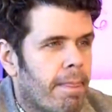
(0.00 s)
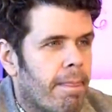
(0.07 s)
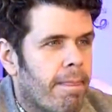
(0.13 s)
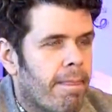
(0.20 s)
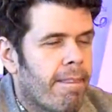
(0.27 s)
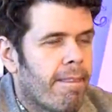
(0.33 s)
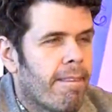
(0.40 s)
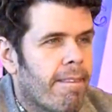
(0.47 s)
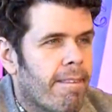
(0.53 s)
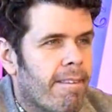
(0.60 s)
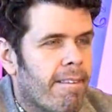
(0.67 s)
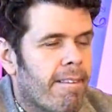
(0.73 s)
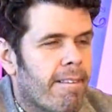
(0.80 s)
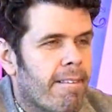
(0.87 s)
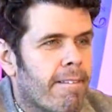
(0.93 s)

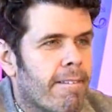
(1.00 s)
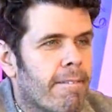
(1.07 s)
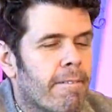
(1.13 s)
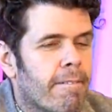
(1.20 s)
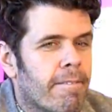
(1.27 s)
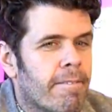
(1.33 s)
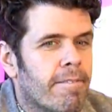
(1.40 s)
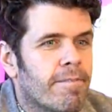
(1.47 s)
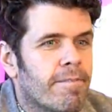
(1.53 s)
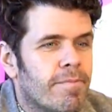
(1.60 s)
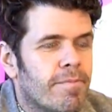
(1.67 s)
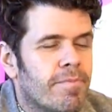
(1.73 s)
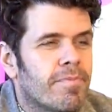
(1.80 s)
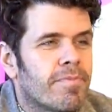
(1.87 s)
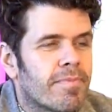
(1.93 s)

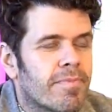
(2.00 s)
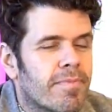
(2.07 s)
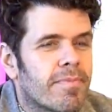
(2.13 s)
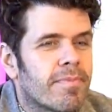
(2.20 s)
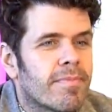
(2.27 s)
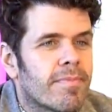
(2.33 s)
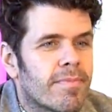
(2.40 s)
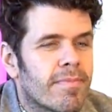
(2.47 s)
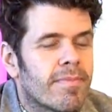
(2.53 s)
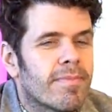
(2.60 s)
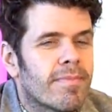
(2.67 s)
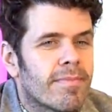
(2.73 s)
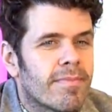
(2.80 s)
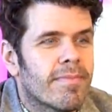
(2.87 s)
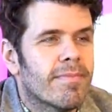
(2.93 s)

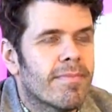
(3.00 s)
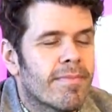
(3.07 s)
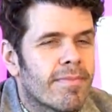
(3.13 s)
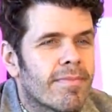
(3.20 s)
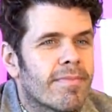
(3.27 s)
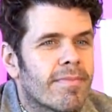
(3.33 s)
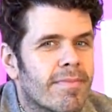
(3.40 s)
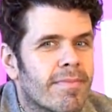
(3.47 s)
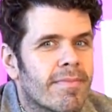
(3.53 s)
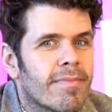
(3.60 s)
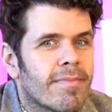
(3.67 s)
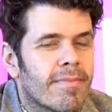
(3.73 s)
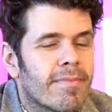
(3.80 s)
The person shown says nothing.